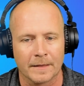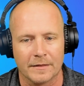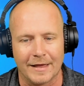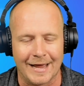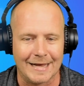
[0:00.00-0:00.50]

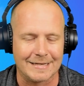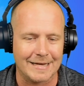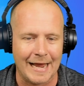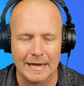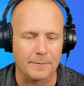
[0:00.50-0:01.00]
that has
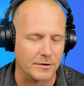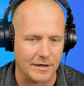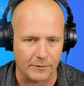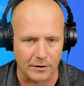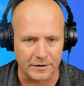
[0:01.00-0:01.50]

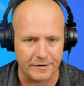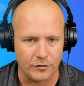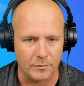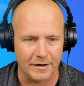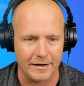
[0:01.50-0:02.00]
80% relative
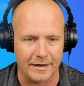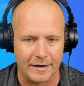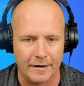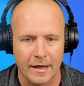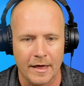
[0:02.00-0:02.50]
humidity in
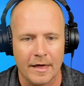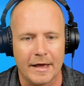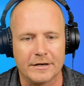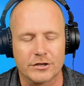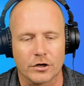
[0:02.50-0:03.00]
it,
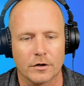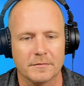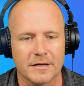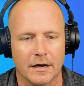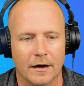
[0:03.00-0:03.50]
in
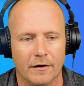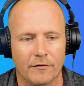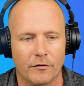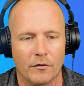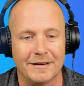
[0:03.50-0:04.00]
terms
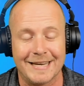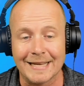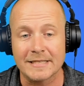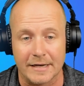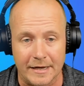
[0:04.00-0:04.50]
of
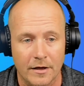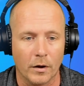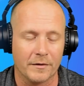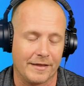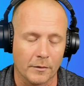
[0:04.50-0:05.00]
density,
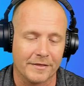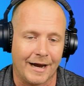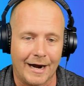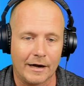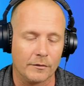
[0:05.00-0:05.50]
the one with the
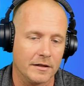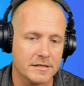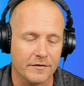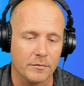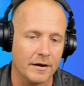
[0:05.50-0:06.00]
higher
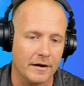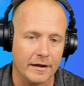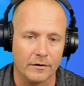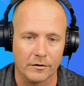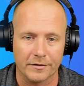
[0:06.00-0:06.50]
relative
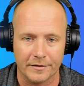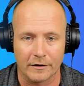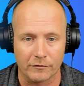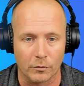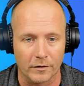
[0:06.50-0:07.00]
humidity, or
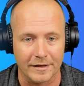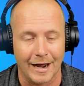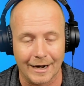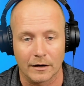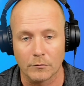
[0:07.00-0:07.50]
therefore the
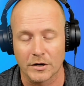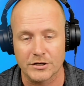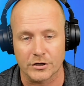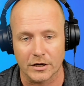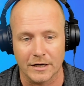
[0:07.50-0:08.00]
higher
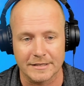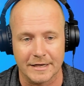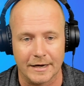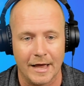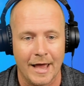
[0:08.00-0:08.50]
moisture
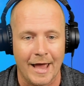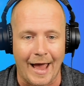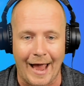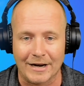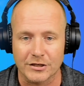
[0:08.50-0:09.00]
content,
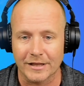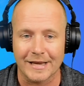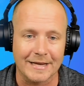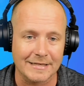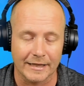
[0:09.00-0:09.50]

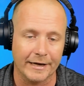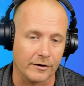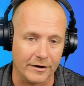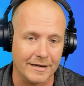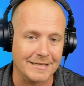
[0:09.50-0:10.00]
actually is
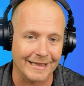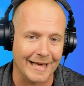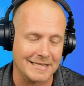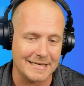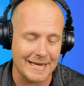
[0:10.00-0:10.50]
lighter. It is
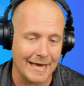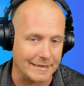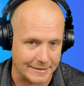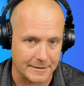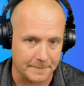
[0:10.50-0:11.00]
less
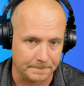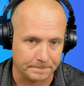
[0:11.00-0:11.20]
dense.